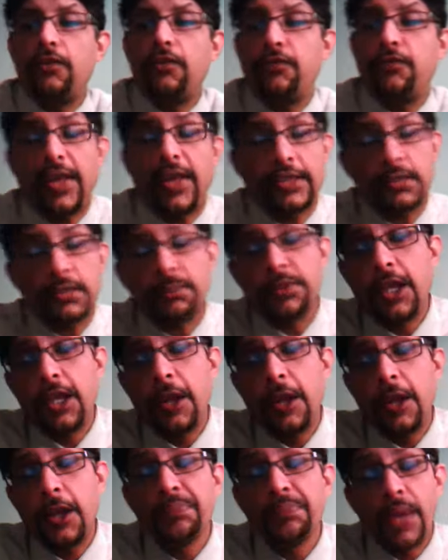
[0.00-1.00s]
fathom
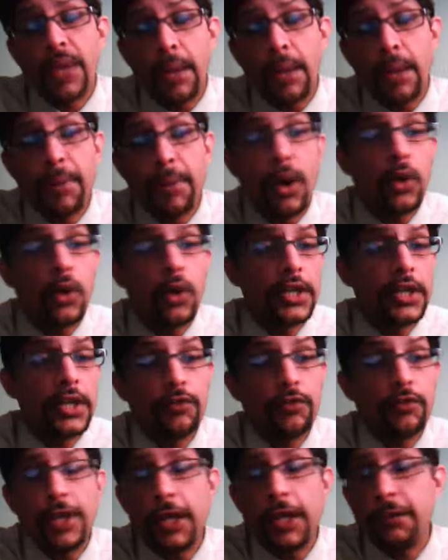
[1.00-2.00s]
the bowling
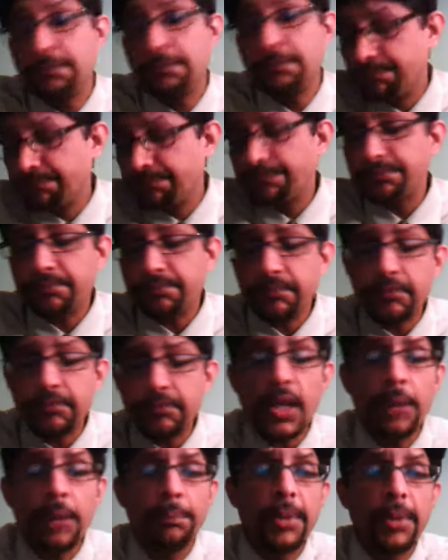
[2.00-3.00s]
of the
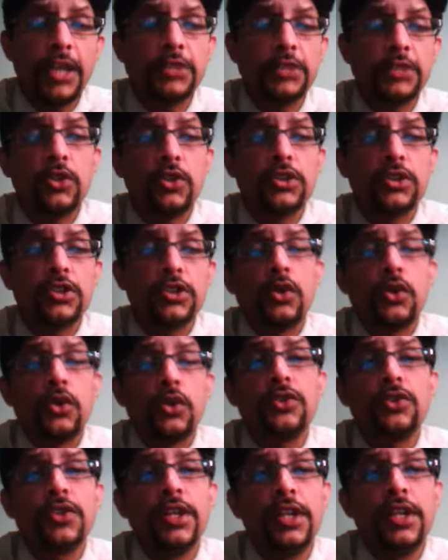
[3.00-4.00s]
pace bowlers. They
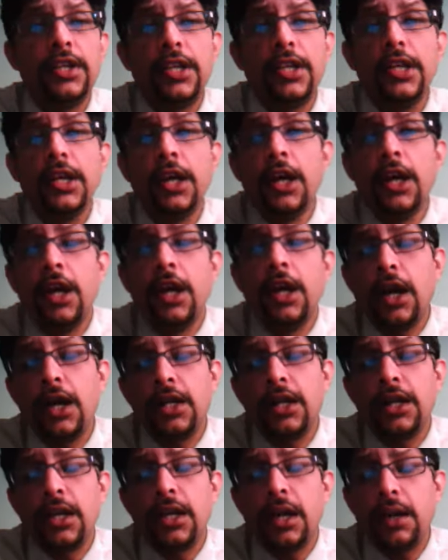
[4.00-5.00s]
couldn't really,
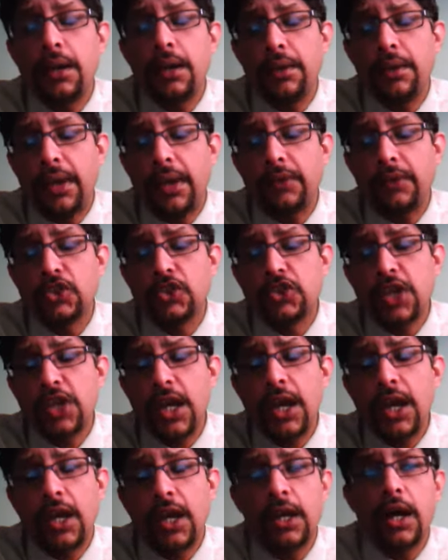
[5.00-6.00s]

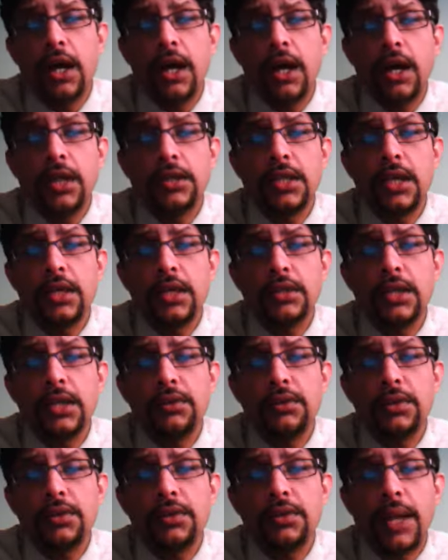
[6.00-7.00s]
they
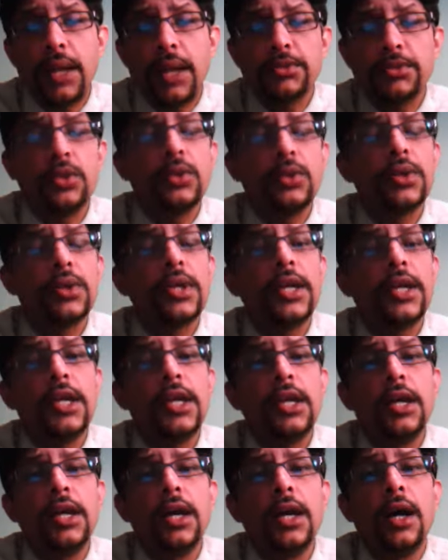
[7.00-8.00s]
were
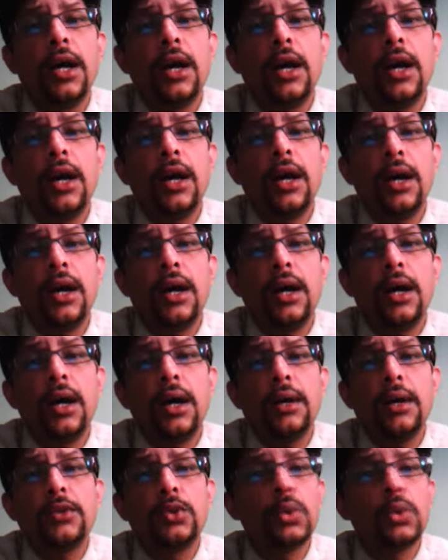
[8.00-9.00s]
absolutely
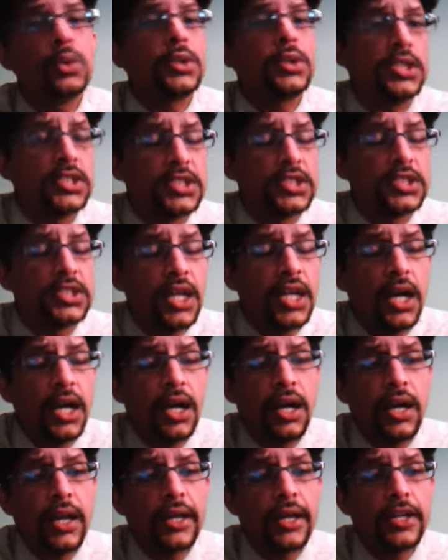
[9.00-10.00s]
toothless
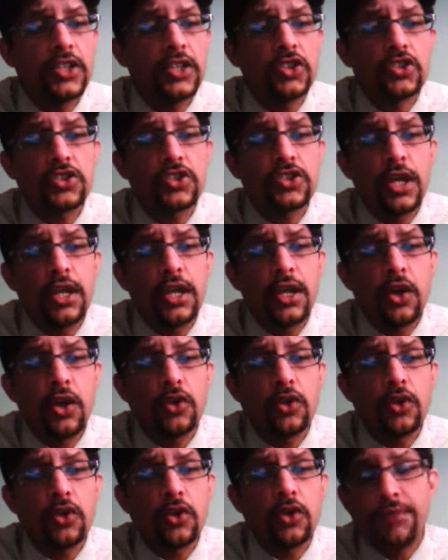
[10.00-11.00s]
against
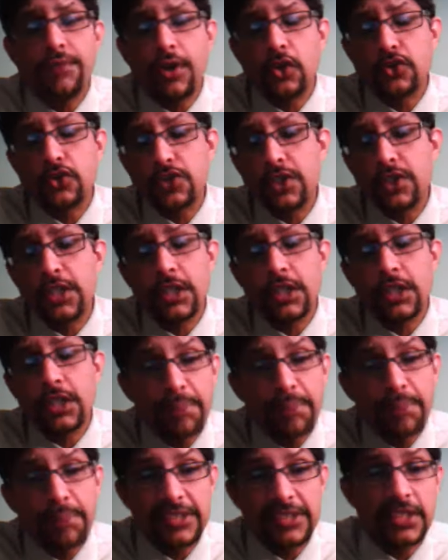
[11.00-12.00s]
Australian
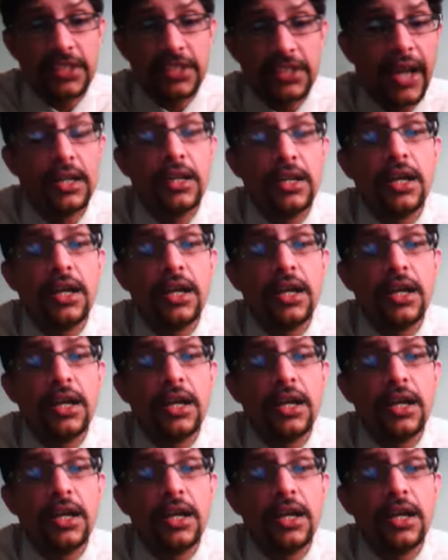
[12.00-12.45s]
pace attack,